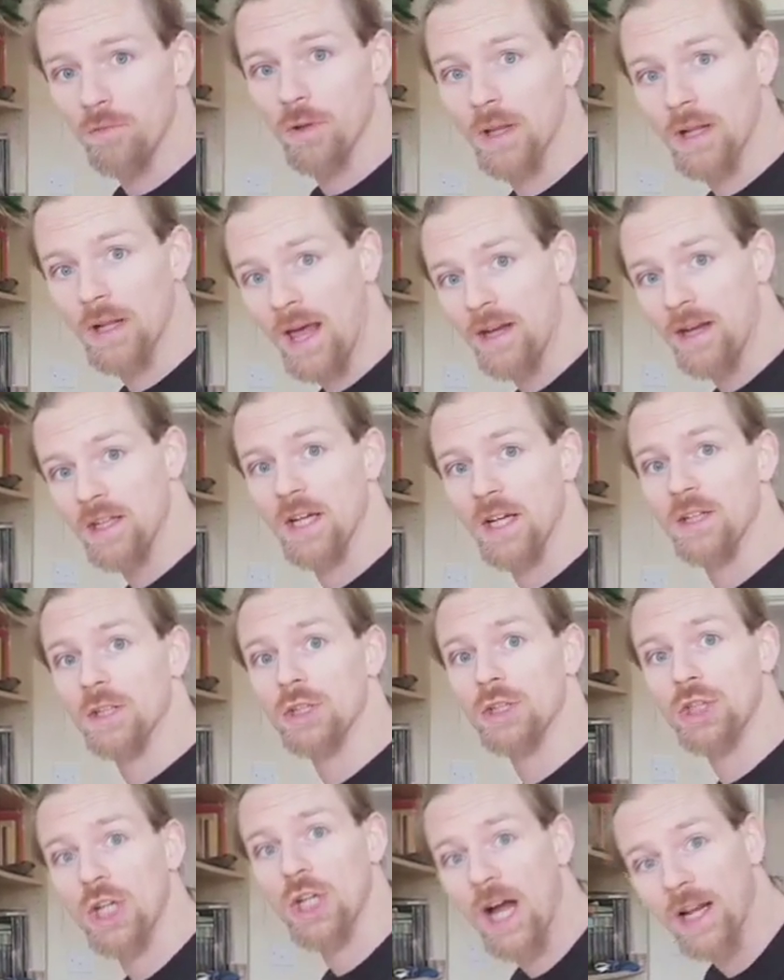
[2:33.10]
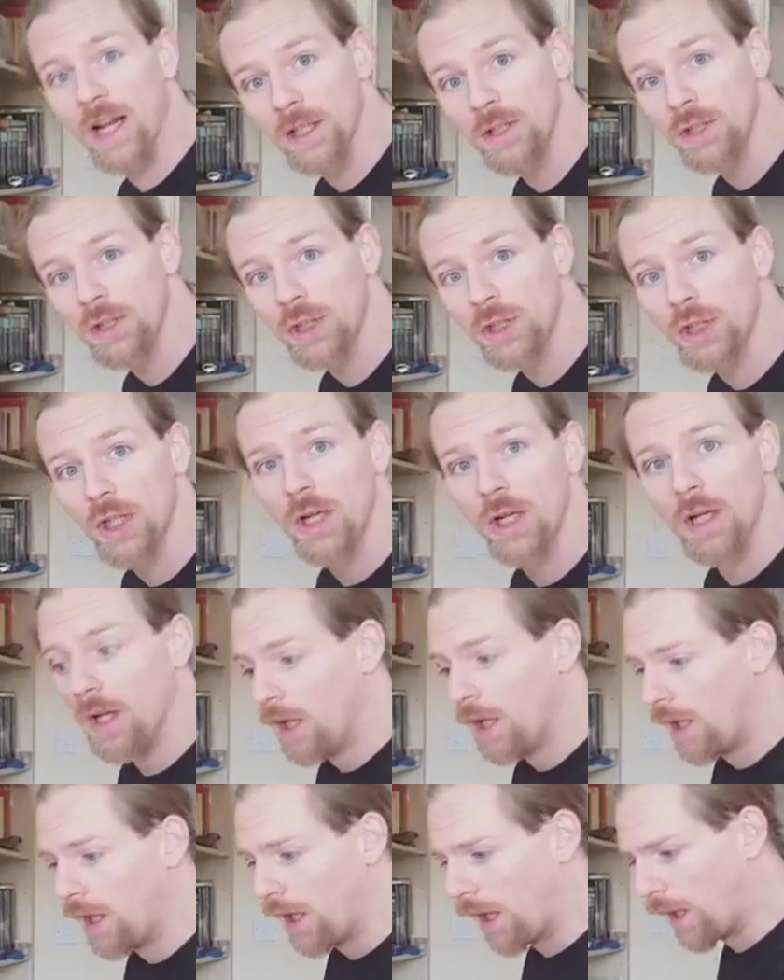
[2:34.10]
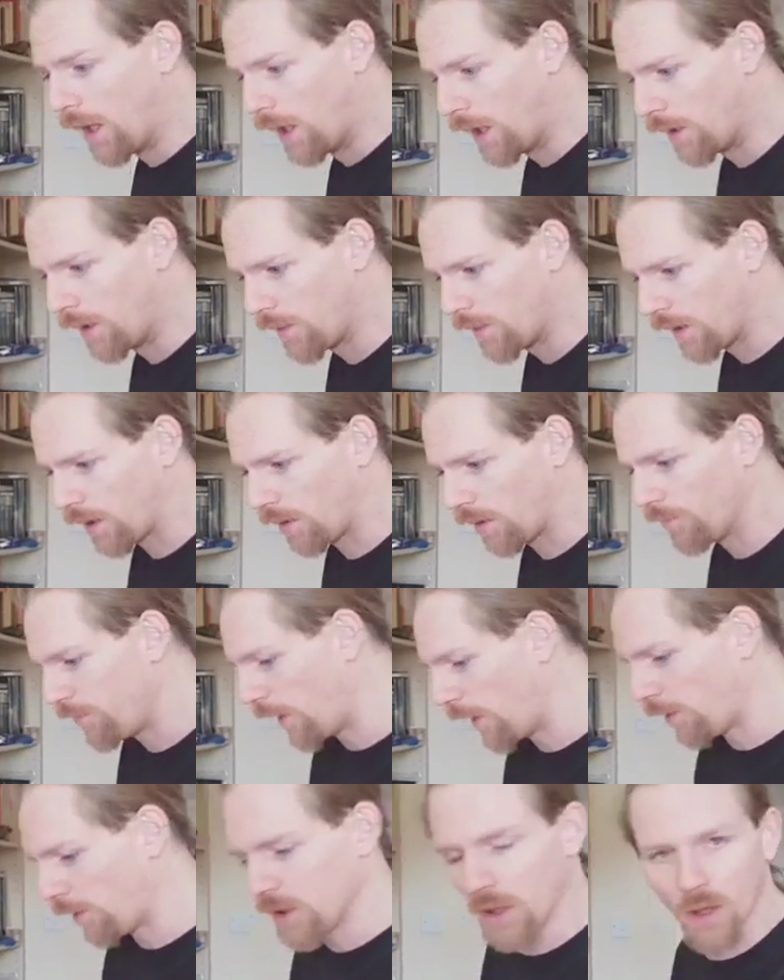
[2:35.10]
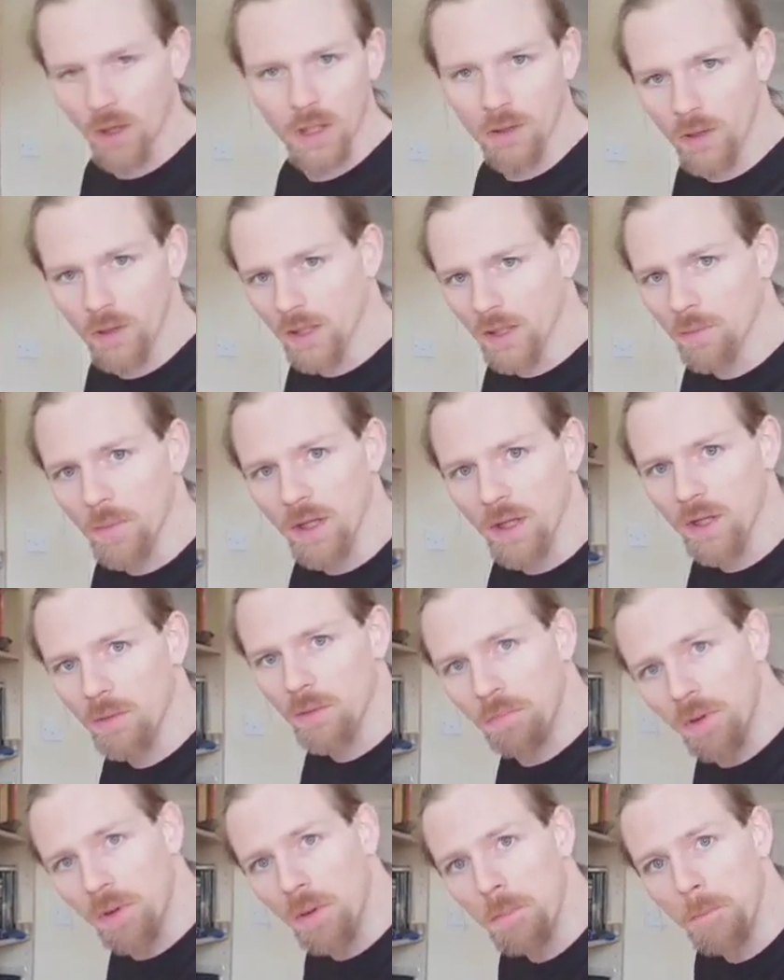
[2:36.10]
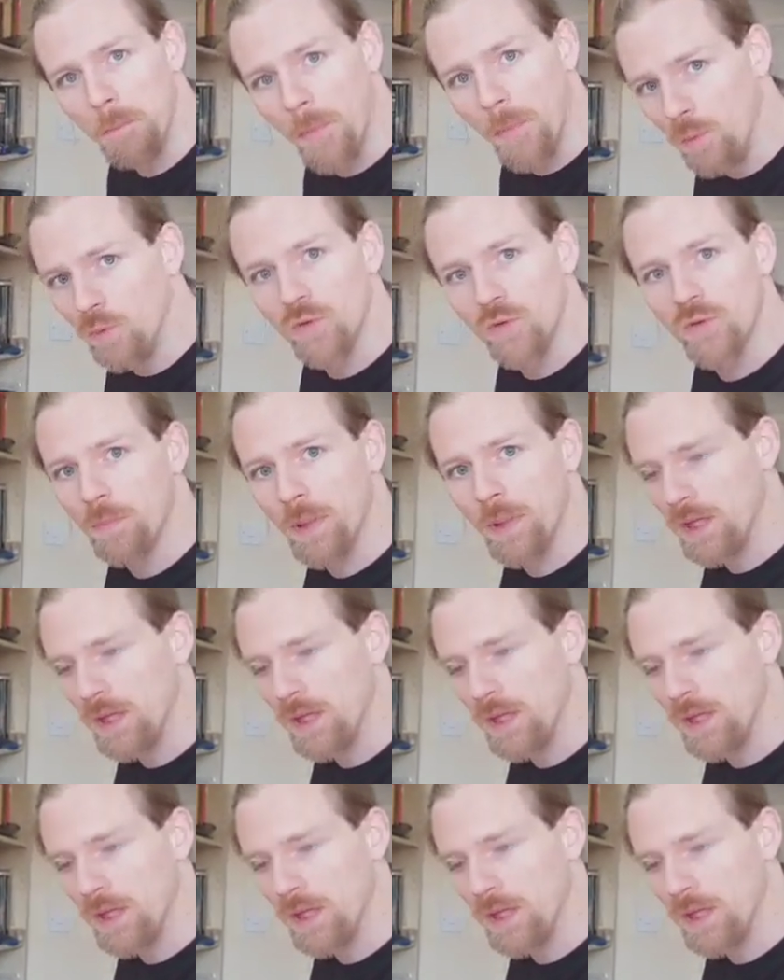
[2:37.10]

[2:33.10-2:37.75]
for the Gladiator Challenge. They come very highly recommended by most